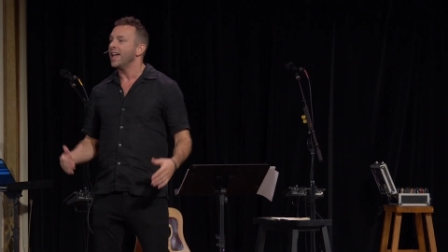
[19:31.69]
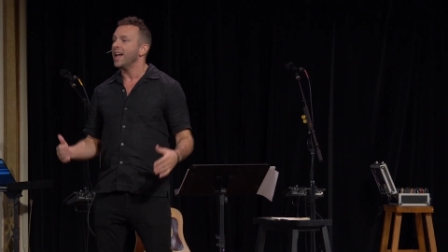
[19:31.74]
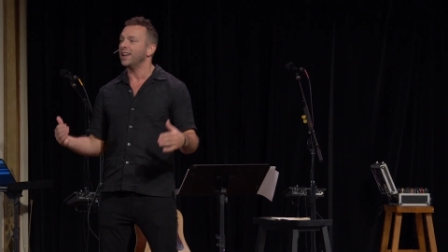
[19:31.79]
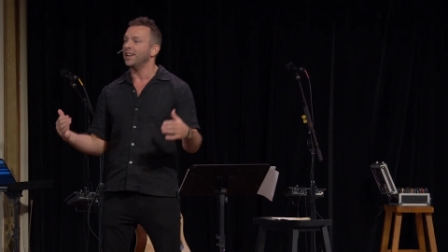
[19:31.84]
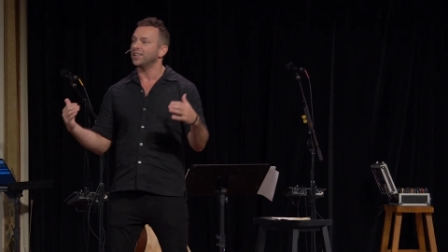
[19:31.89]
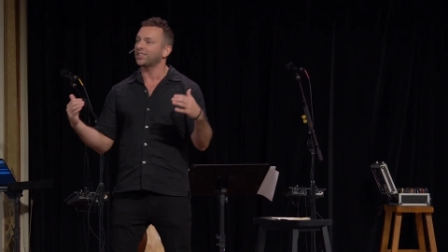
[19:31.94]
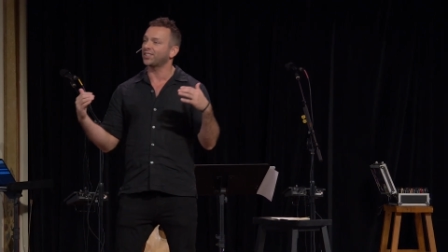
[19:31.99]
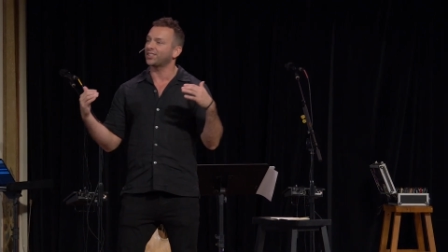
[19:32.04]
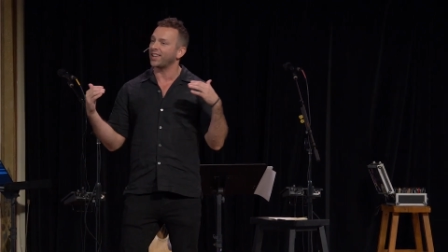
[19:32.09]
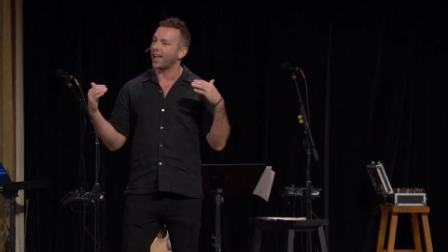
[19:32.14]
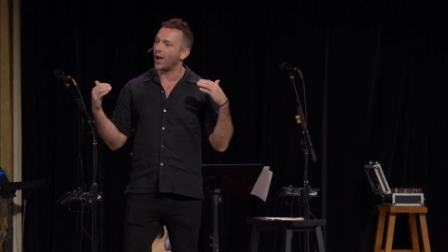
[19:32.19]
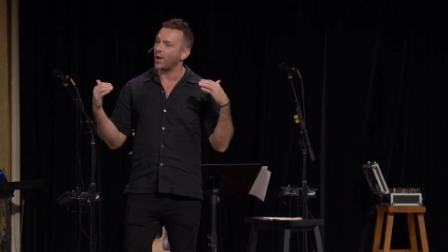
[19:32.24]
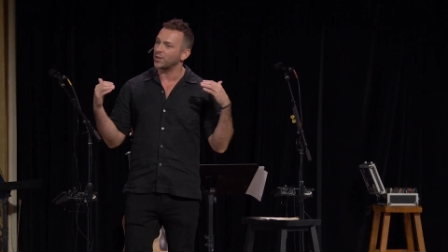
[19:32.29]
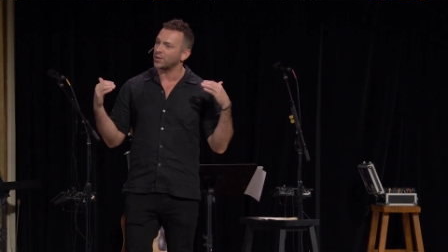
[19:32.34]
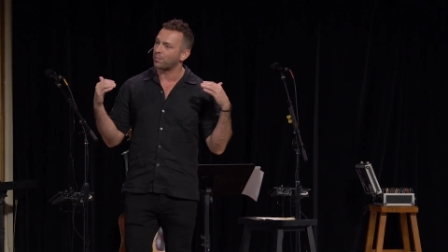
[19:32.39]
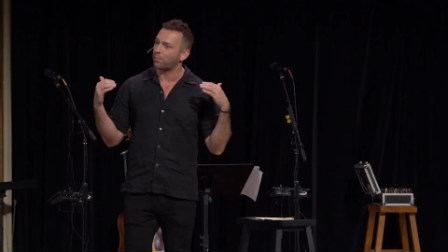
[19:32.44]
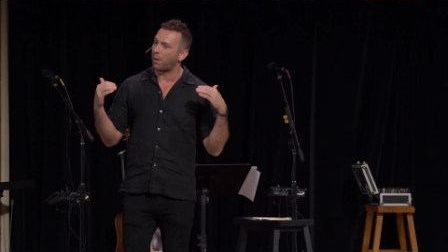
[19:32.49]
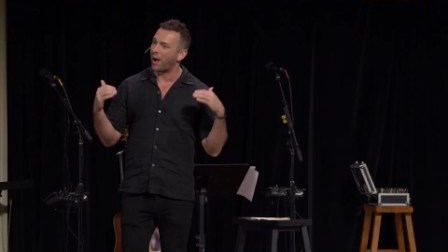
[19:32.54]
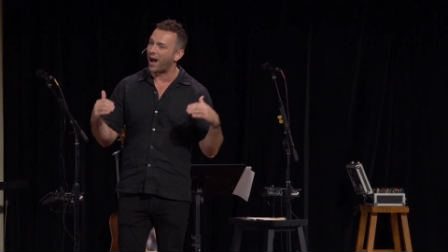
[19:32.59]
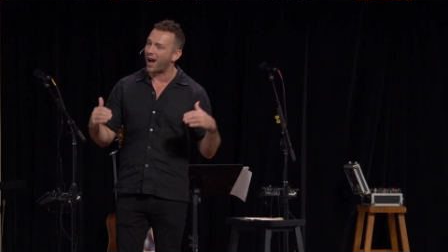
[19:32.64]
And it
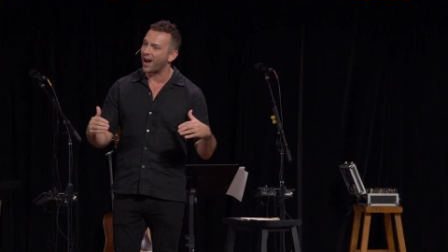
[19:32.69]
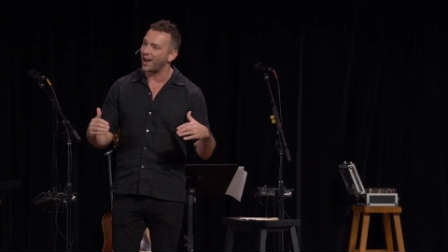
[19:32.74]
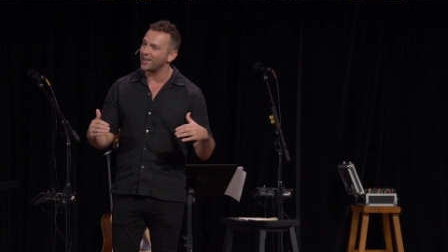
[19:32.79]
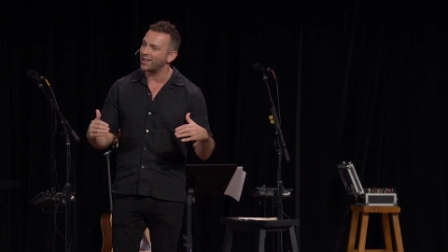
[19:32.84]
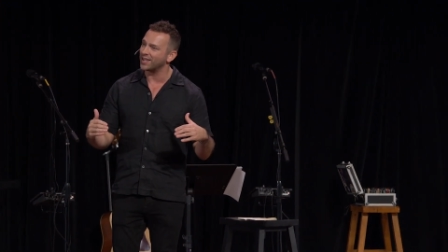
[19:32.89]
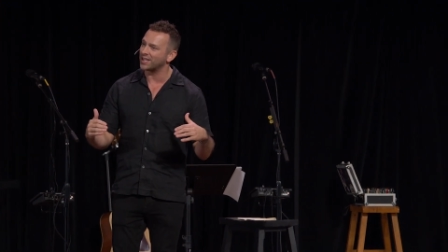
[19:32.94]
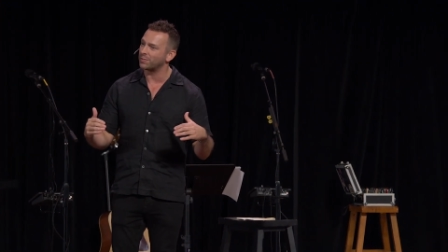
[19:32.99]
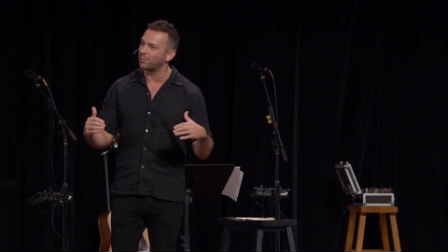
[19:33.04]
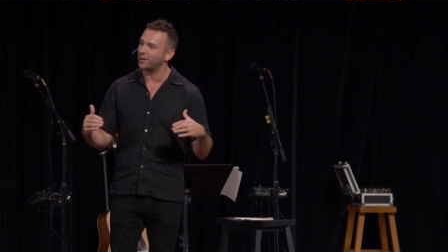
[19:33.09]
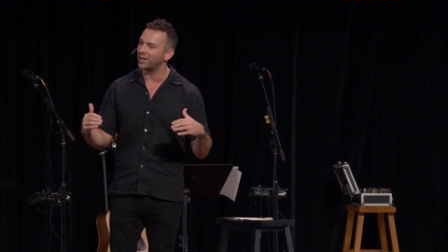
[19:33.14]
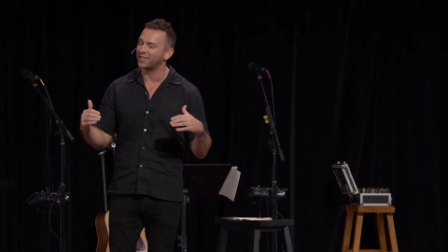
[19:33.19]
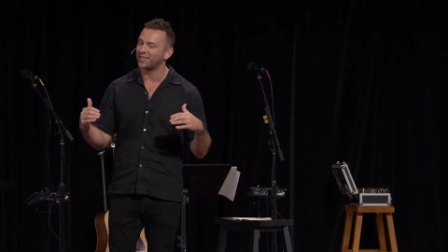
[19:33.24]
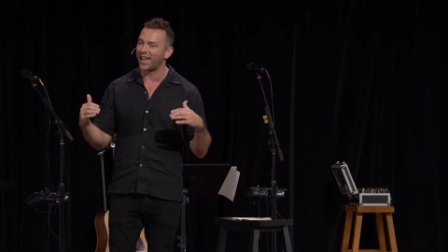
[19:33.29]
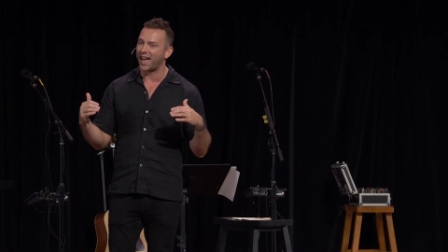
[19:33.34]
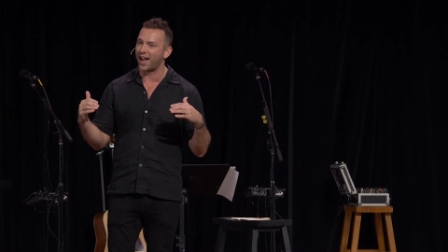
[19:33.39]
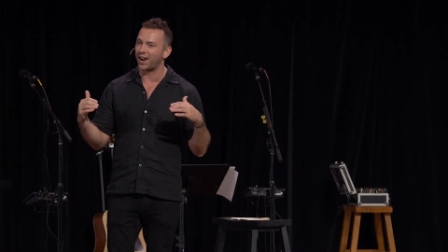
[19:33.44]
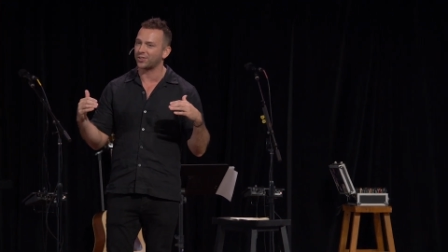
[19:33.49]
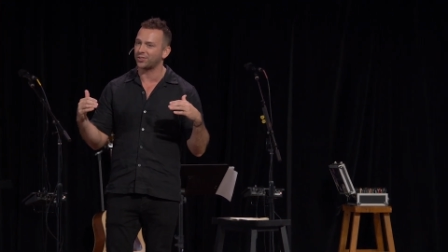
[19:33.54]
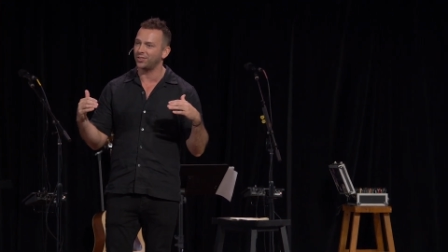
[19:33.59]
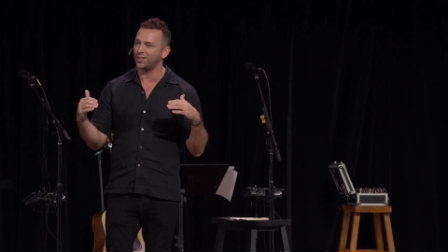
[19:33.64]
sounds pious, but it's
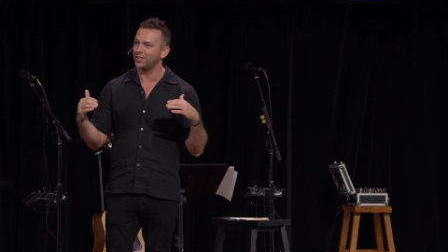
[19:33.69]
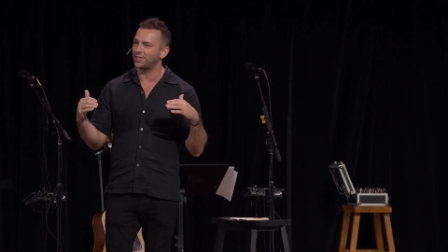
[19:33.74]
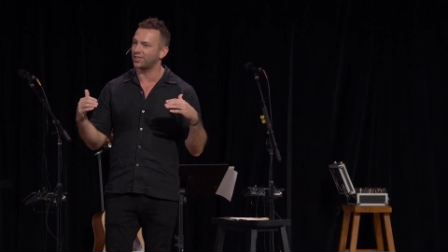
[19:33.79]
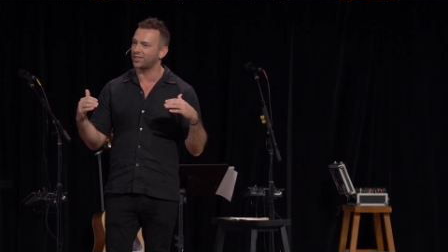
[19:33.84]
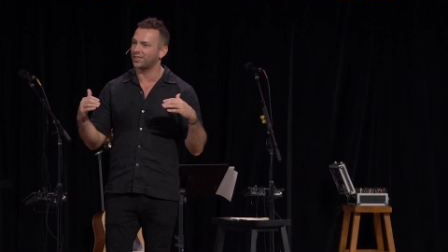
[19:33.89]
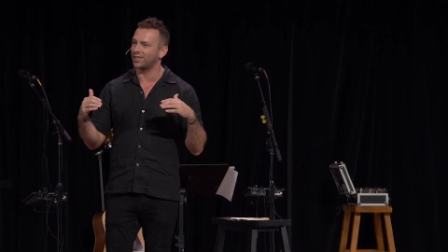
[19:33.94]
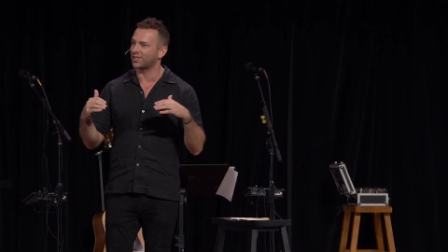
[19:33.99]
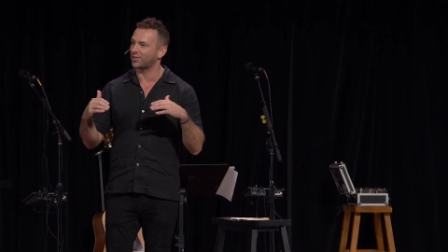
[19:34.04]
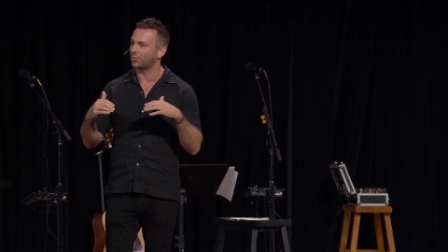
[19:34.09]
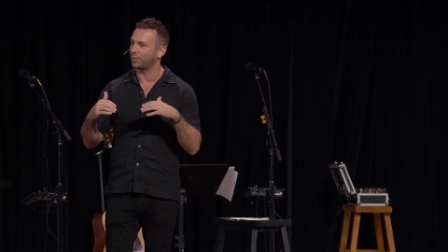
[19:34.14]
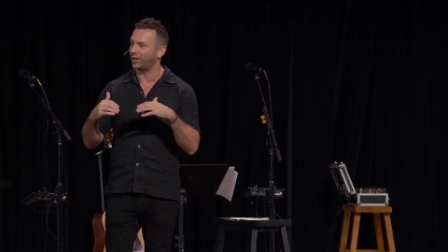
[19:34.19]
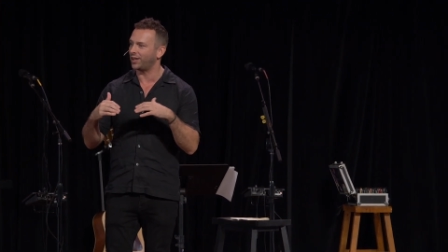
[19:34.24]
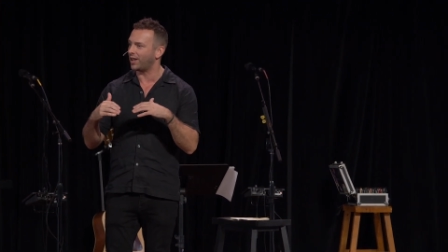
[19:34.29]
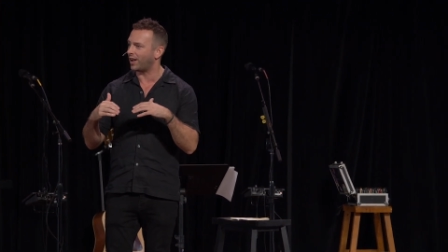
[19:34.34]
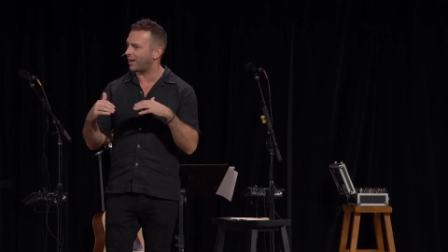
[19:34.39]
actually just this really